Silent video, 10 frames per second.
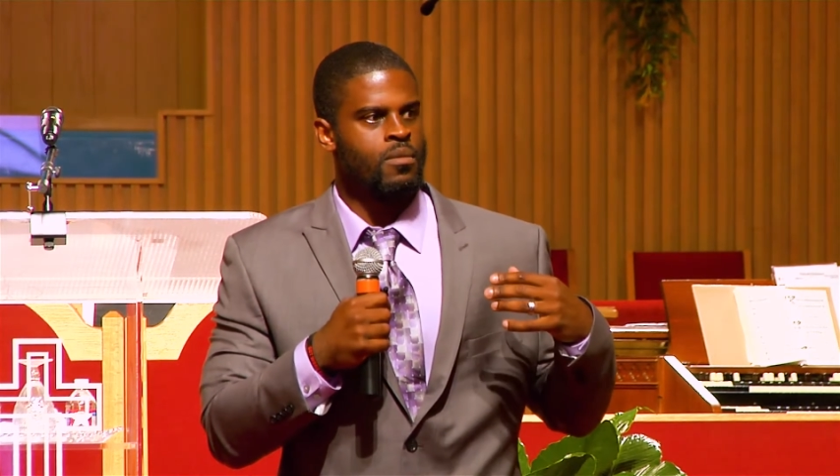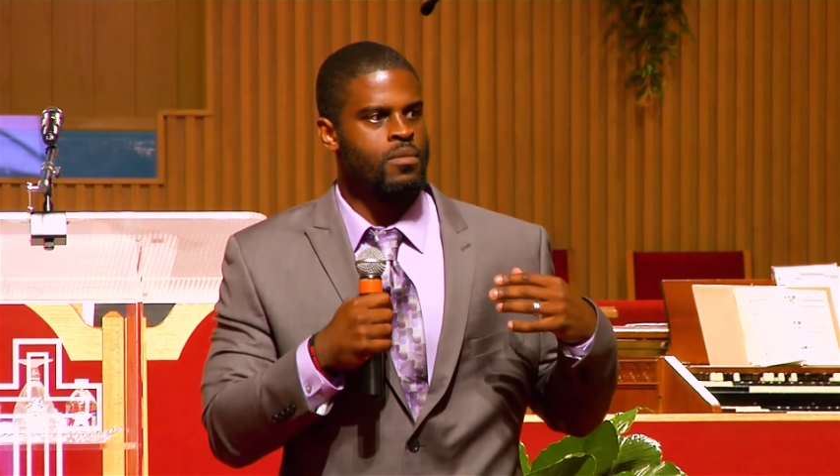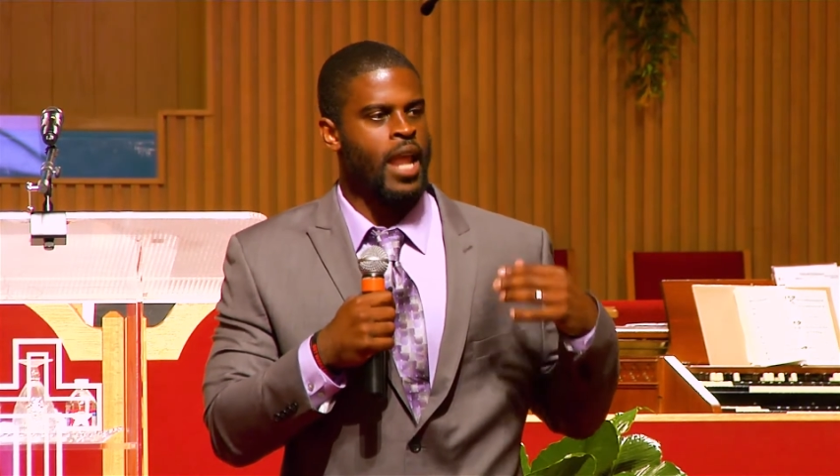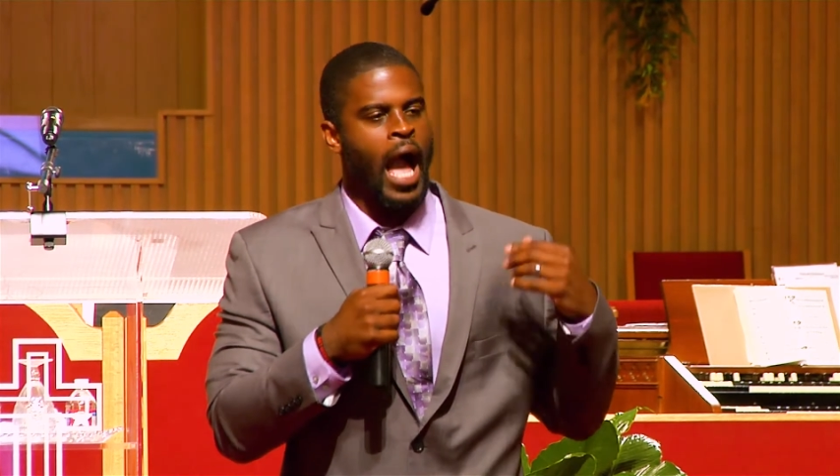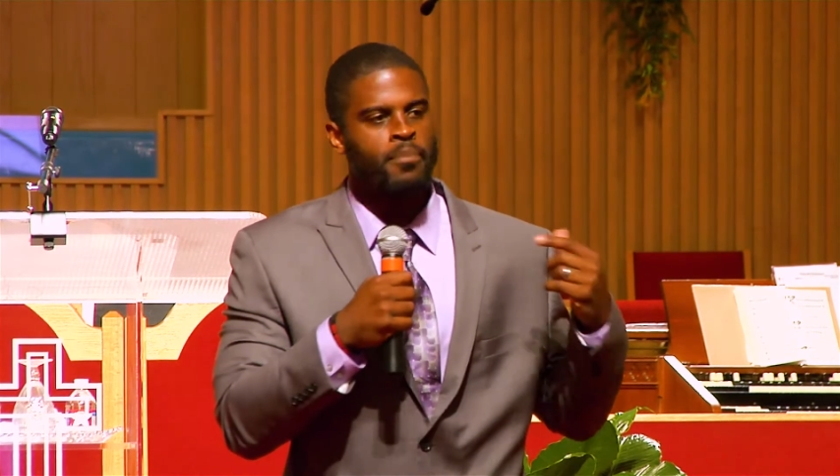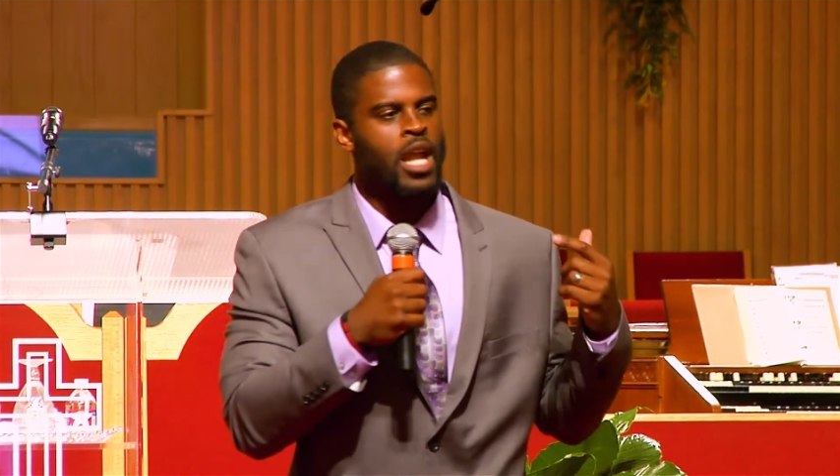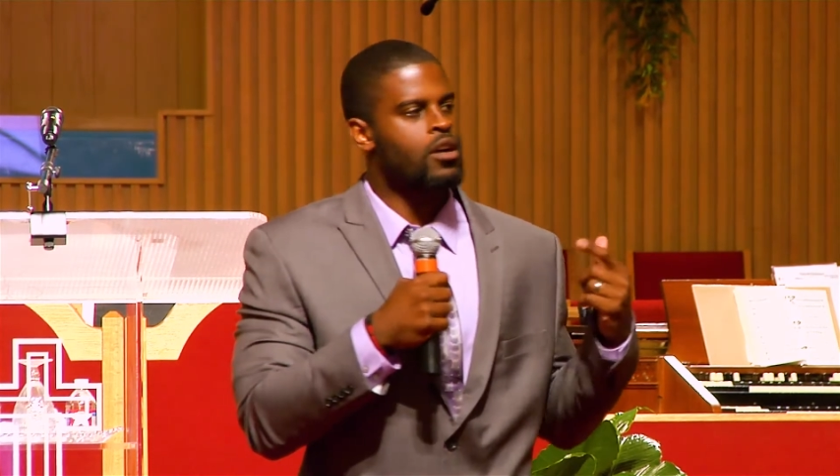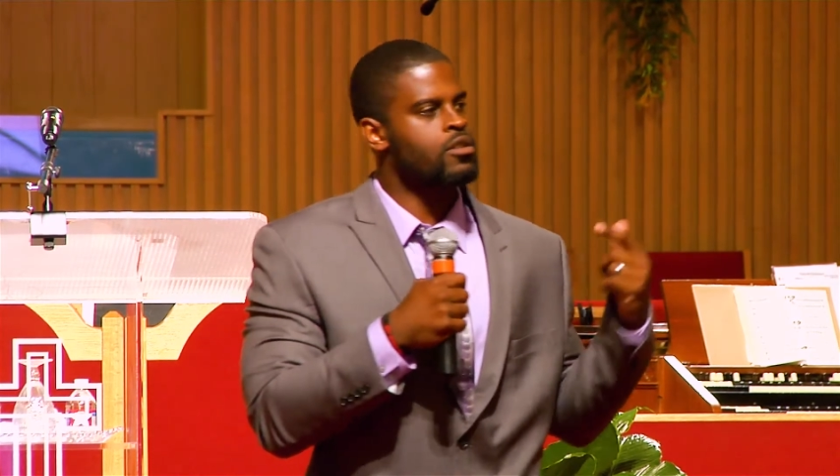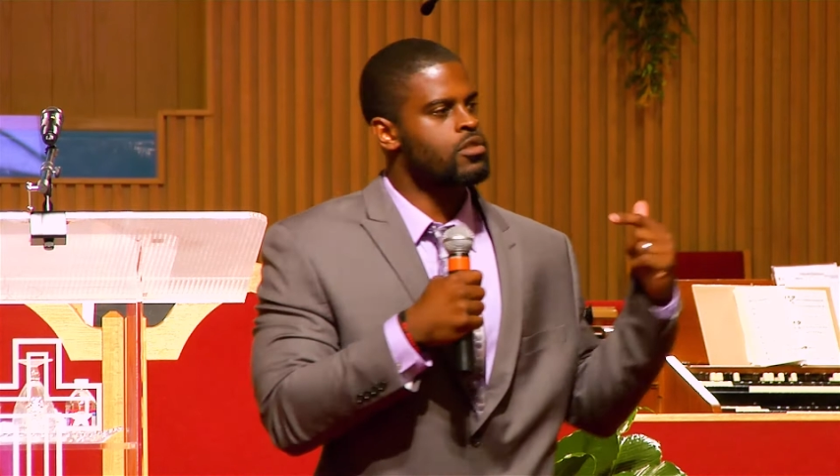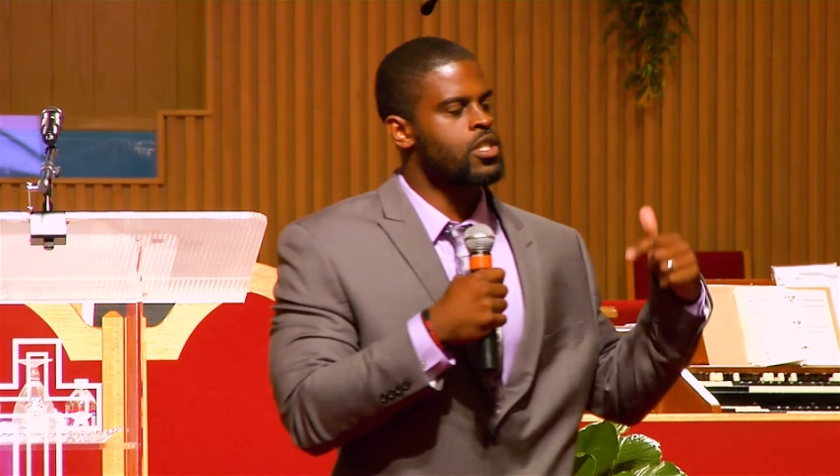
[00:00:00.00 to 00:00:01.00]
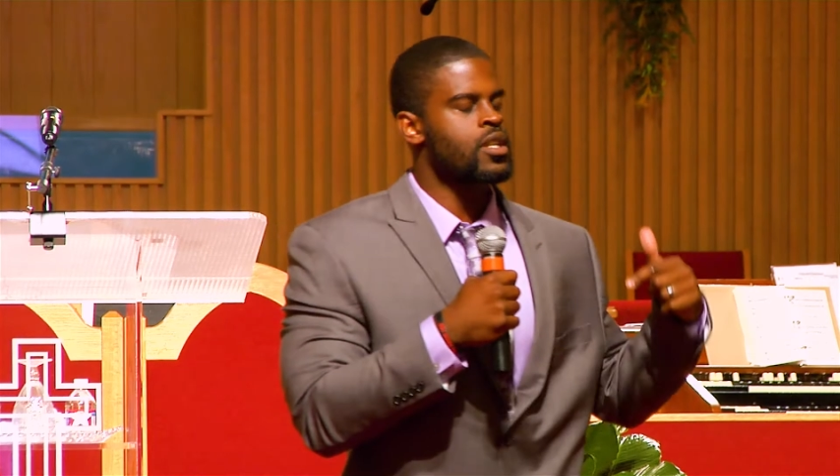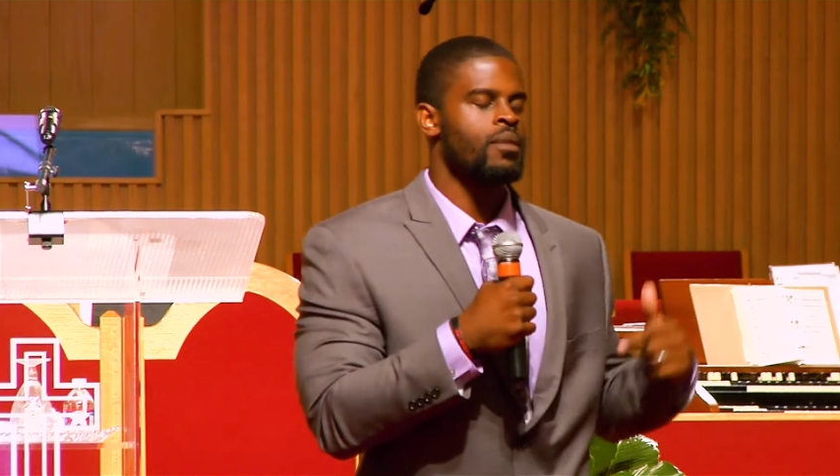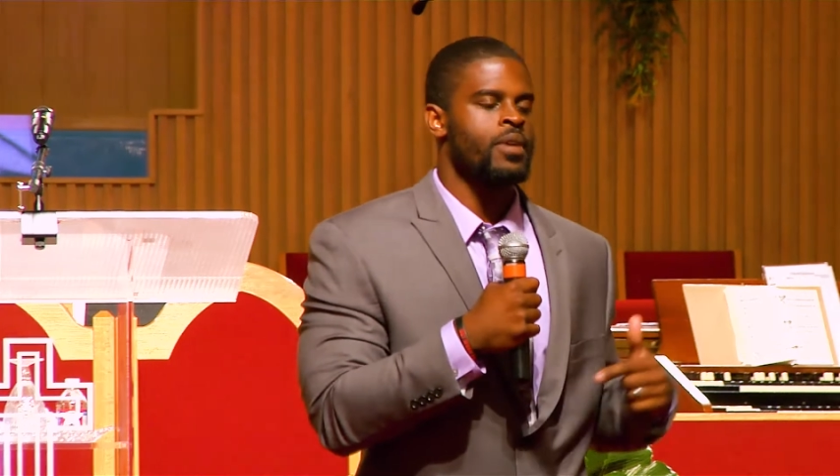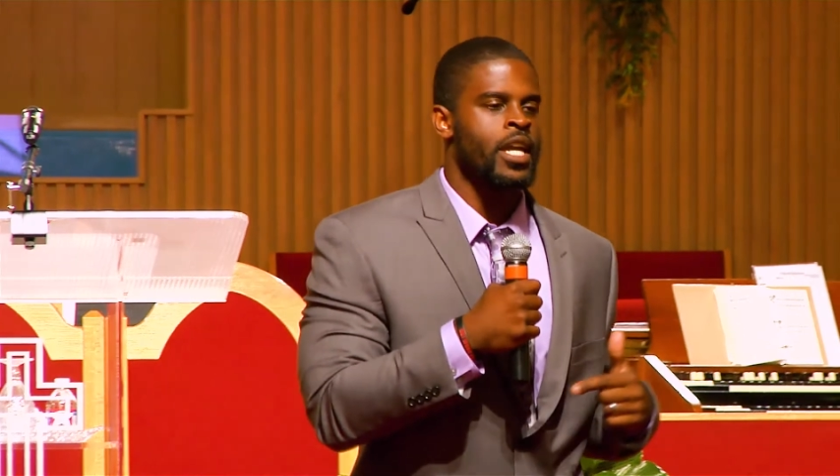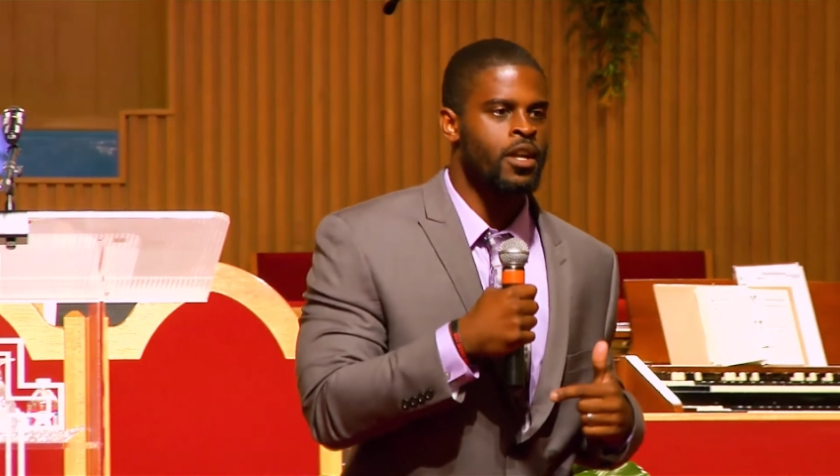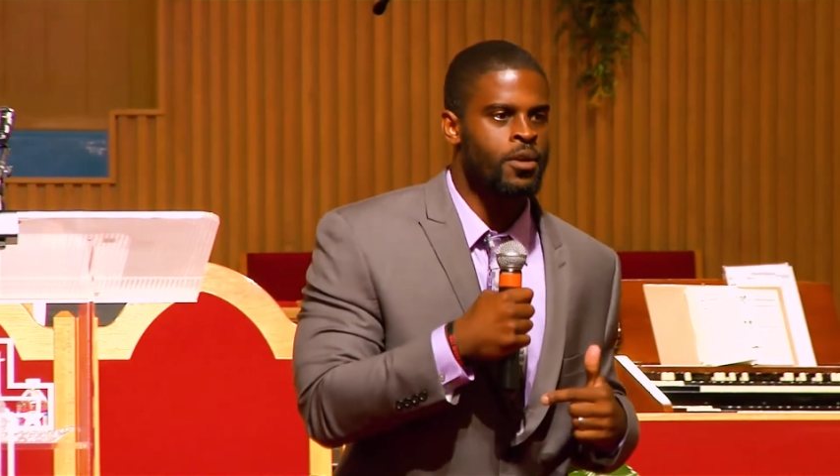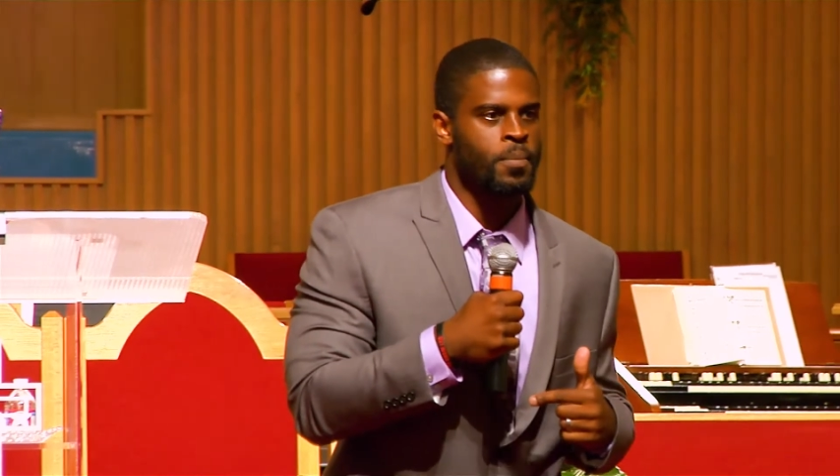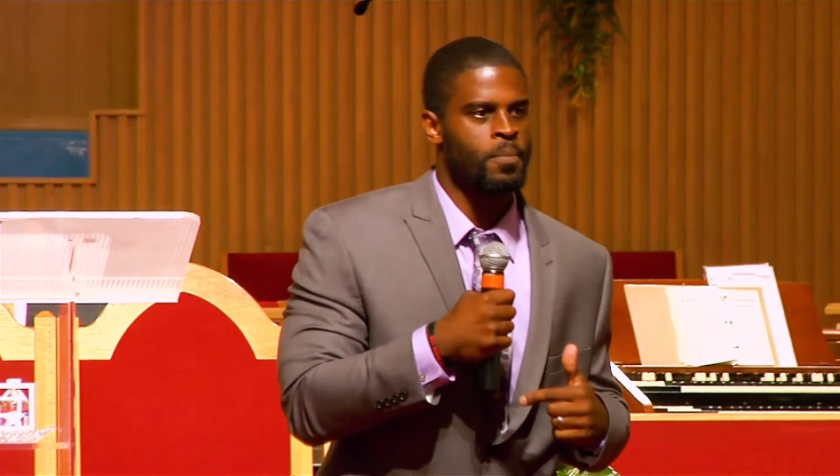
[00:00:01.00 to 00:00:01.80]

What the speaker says: Now, I'm not going to sit up here